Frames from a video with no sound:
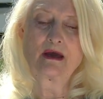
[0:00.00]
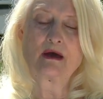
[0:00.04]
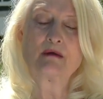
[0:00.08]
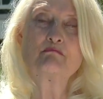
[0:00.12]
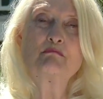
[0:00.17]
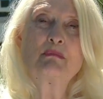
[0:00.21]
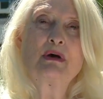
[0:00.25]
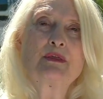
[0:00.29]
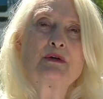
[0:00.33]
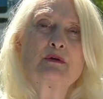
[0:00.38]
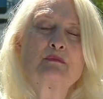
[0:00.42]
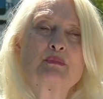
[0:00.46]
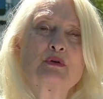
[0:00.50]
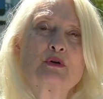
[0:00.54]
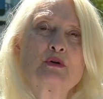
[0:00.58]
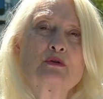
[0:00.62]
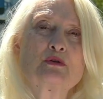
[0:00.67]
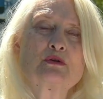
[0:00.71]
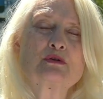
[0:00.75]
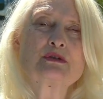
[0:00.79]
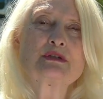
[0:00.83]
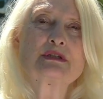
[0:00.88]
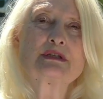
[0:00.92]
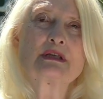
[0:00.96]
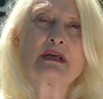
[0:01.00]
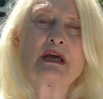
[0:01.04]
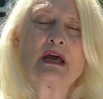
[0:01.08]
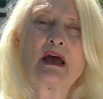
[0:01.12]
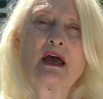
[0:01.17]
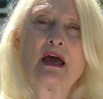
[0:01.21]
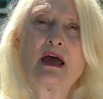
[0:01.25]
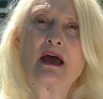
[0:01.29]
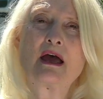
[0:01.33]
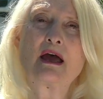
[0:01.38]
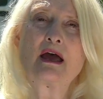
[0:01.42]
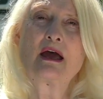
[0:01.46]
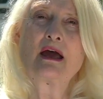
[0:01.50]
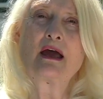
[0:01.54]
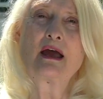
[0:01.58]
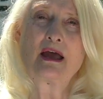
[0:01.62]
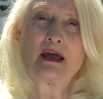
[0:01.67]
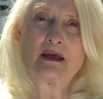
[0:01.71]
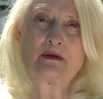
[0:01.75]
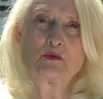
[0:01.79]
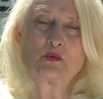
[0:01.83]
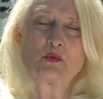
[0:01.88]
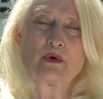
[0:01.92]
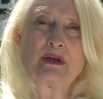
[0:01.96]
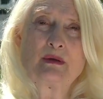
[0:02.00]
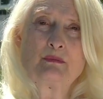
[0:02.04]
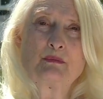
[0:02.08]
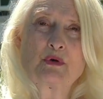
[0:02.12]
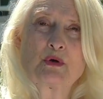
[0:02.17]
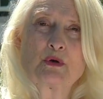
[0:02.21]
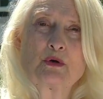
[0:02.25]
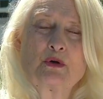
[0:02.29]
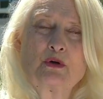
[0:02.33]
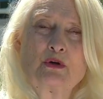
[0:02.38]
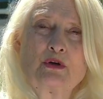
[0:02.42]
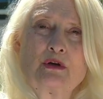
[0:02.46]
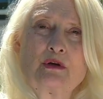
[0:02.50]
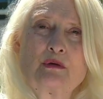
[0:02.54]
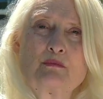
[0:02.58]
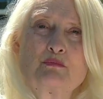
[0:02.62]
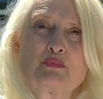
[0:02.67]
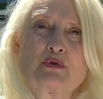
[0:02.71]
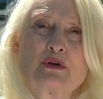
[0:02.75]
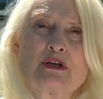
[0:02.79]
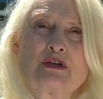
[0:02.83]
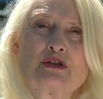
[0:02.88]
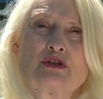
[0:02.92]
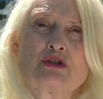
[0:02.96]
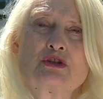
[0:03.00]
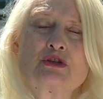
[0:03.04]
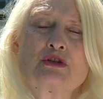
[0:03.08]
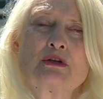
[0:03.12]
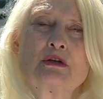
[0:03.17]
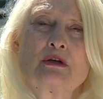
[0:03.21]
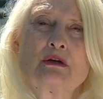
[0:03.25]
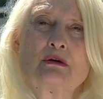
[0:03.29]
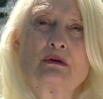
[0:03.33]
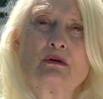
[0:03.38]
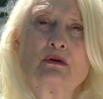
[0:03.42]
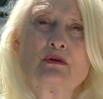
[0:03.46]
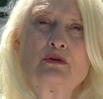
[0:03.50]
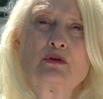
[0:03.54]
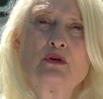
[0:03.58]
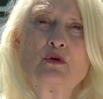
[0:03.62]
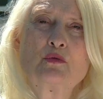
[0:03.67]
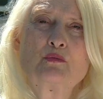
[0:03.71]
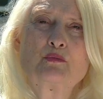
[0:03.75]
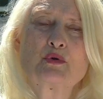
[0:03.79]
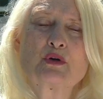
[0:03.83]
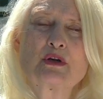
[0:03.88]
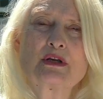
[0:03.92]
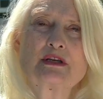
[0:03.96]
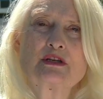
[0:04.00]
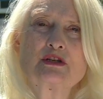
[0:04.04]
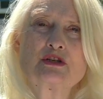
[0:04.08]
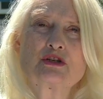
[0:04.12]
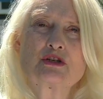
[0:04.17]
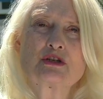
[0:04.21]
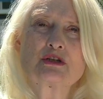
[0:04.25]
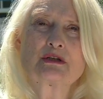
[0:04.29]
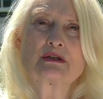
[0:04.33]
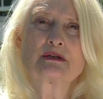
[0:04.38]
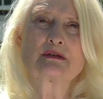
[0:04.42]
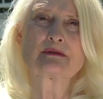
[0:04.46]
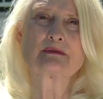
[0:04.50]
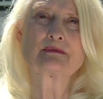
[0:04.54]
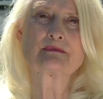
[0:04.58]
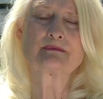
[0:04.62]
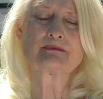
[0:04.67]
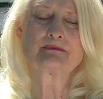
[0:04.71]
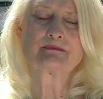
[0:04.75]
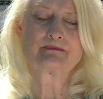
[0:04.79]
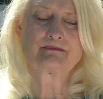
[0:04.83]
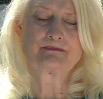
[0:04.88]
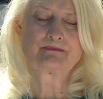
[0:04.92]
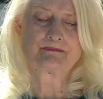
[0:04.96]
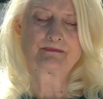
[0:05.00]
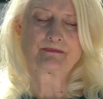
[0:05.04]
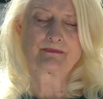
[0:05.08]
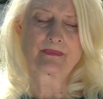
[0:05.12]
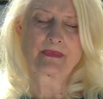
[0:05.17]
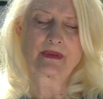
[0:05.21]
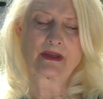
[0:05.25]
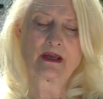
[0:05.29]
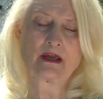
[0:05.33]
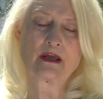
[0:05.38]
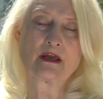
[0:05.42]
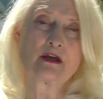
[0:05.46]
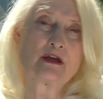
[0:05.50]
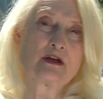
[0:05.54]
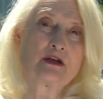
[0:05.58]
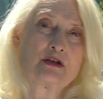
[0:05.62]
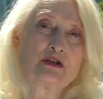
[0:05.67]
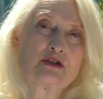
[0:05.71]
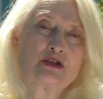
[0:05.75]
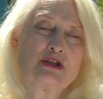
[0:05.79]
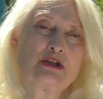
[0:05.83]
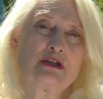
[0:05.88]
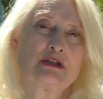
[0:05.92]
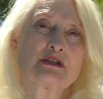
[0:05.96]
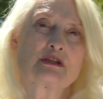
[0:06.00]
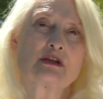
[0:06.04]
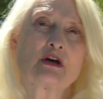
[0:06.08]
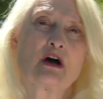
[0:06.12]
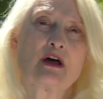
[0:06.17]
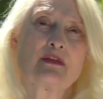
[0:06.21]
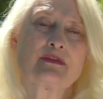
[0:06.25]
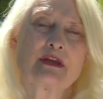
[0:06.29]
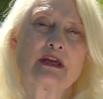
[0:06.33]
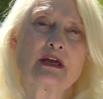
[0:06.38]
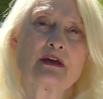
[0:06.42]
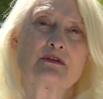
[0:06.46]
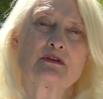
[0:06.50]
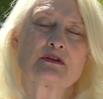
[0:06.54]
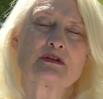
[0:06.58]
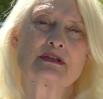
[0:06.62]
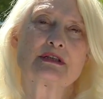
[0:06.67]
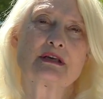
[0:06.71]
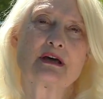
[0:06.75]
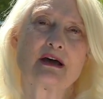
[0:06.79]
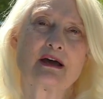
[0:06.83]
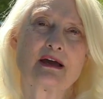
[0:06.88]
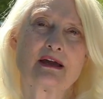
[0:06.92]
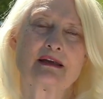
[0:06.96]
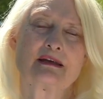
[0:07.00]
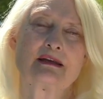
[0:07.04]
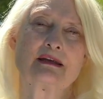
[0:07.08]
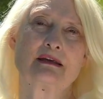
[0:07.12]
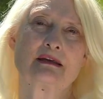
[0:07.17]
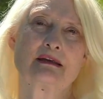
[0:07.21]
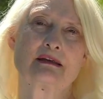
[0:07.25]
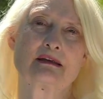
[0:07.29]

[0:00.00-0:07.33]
Mother burns, and we burn, bridge or no bridge. She is on the other side.